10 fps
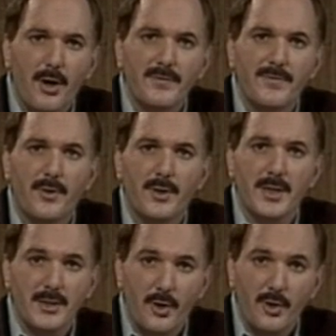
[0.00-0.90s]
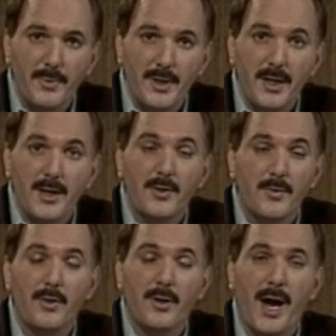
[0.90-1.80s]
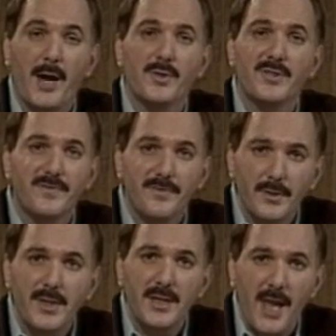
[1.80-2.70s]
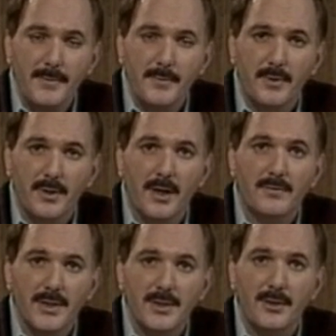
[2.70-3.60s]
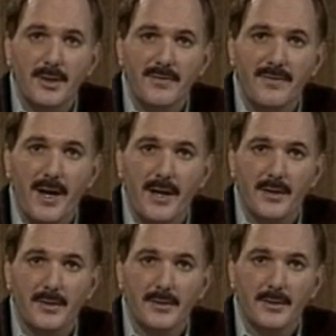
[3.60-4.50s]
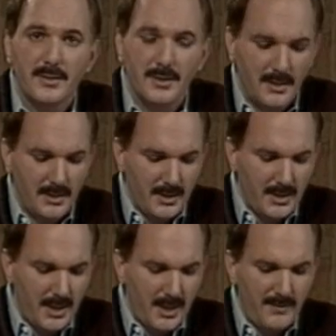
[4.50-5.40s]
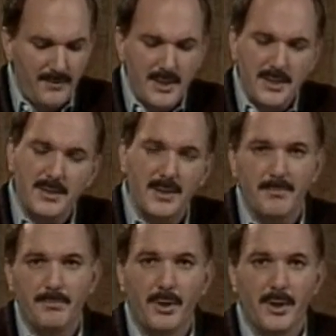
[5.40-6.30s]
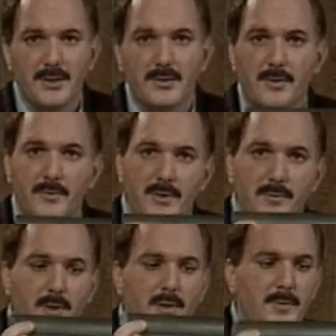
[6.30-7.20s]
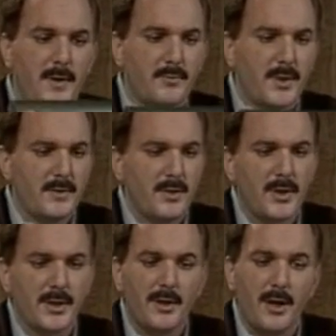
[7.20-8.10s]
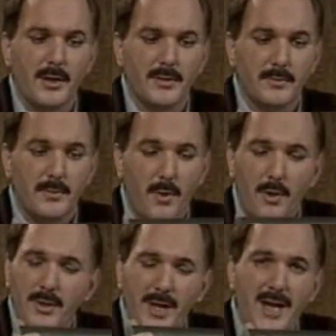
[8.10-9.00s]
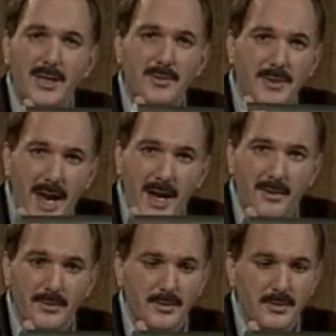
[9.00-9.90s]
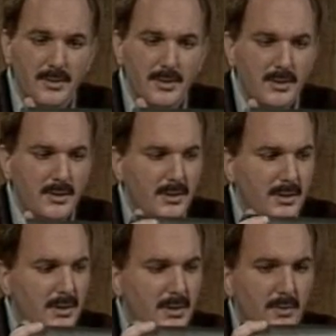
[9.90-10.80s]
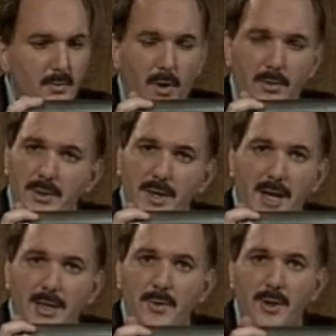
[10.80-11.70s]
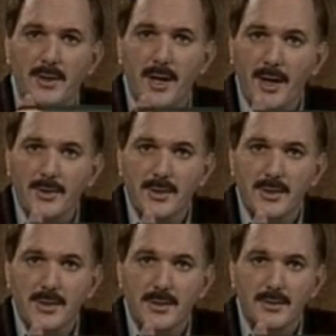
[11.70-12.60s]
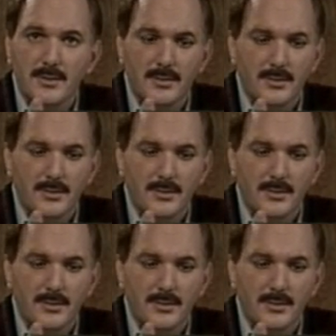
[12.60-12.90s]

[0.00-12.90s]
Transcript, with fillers: called for it, he told me, quote, I was fully capable of returning fire. Now, if this bullet, or whatever you want to call it, won't knock you down, won't knock you unconscious,